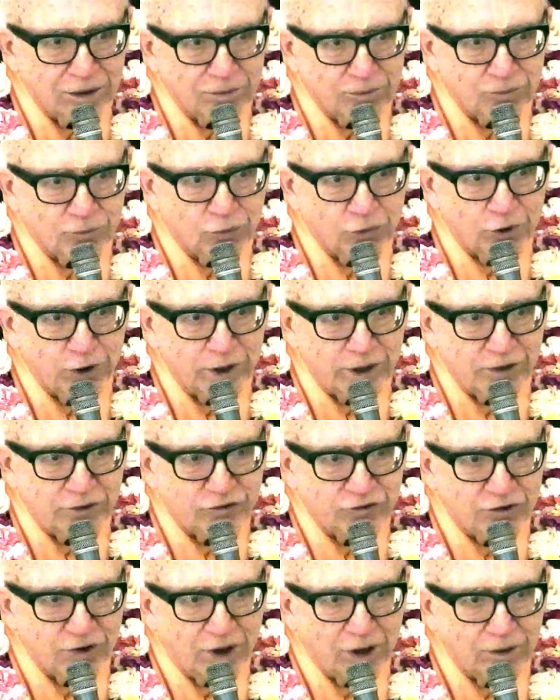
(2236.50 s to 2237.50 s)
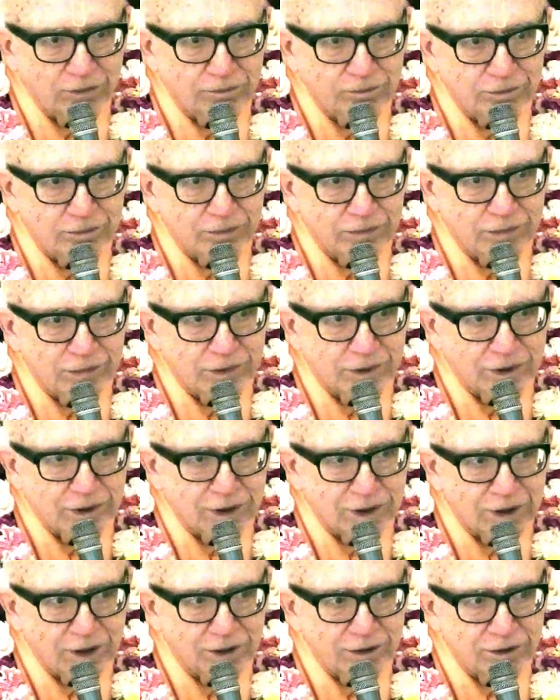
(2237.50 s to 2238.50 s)
breed some
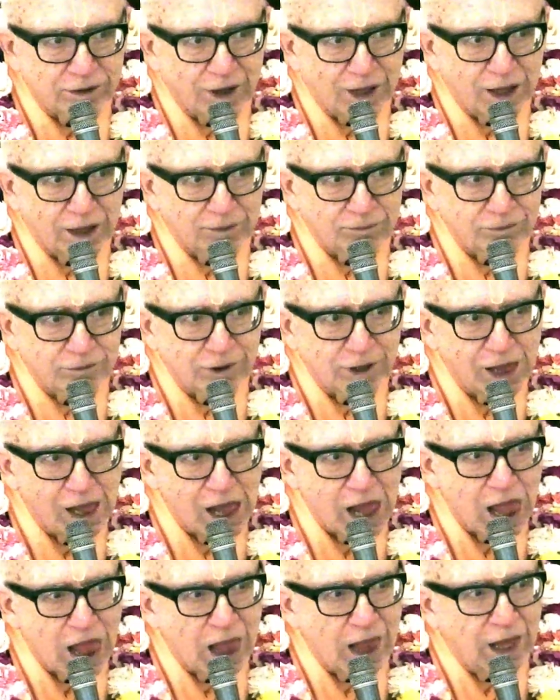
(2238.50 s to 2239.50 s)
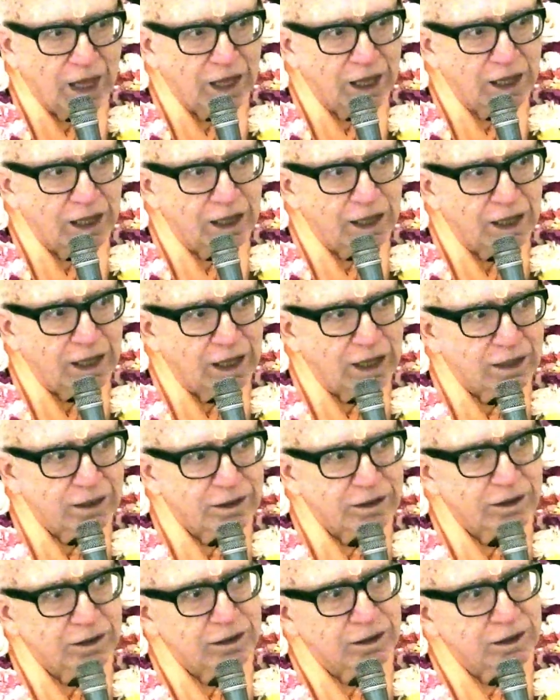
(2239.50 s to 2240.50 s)
contempt.
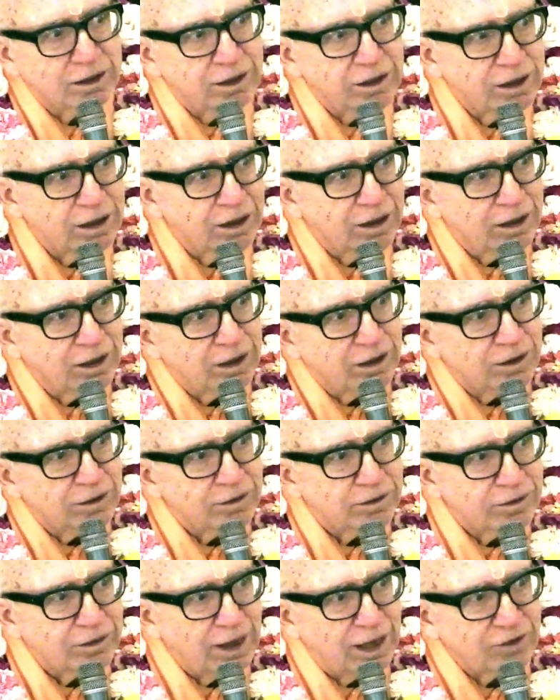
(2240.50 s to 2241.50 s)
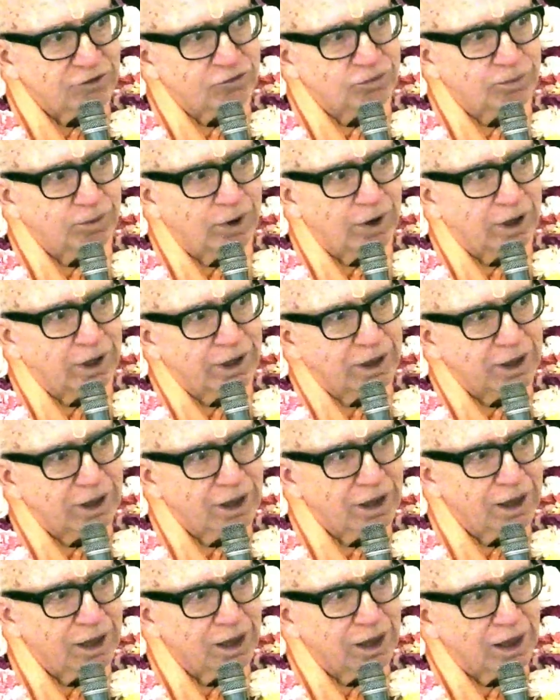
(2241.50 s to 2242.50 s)
And that's why
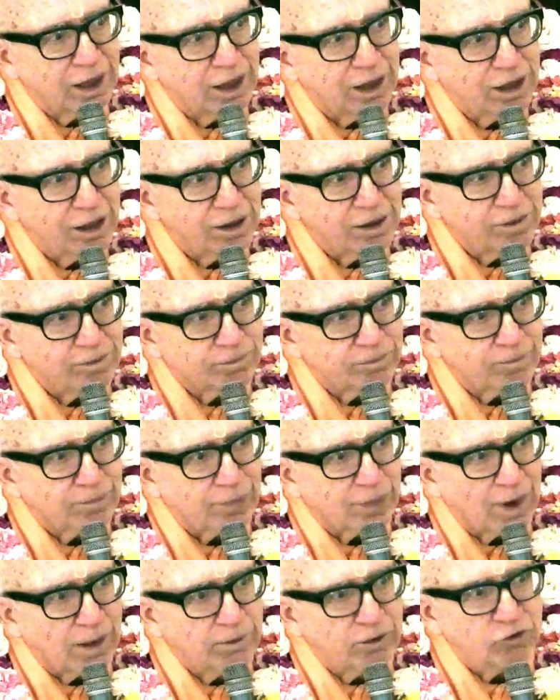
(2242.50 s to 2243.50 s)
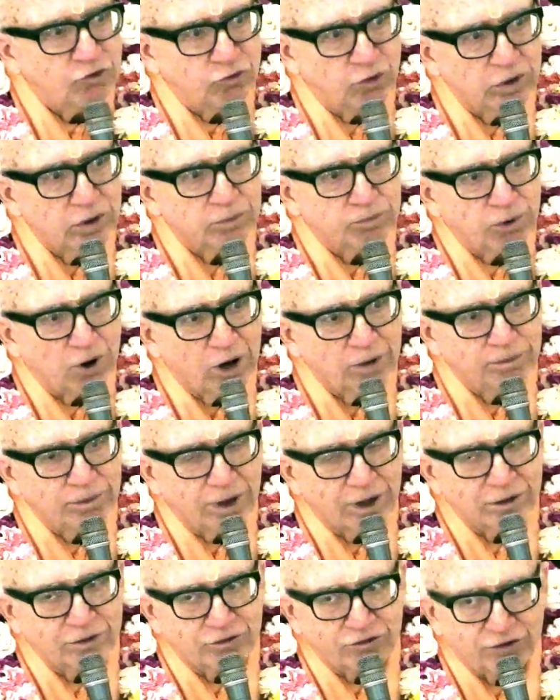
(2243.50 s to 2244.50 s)
I mean, Srila
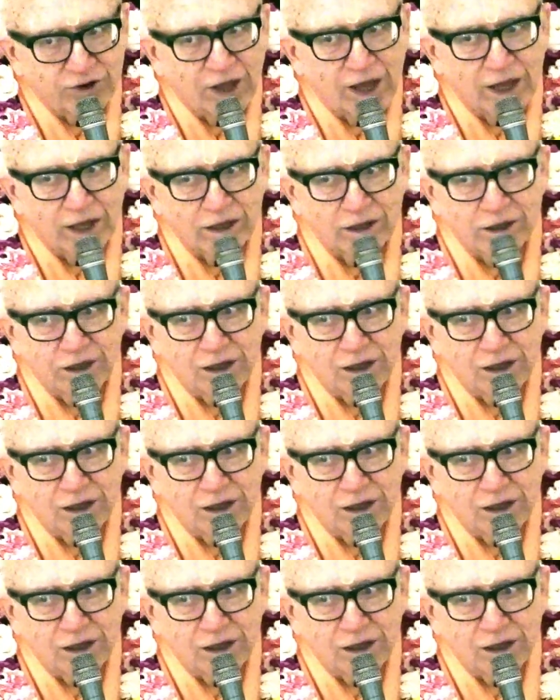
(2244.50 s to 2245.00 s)
Prabhupada said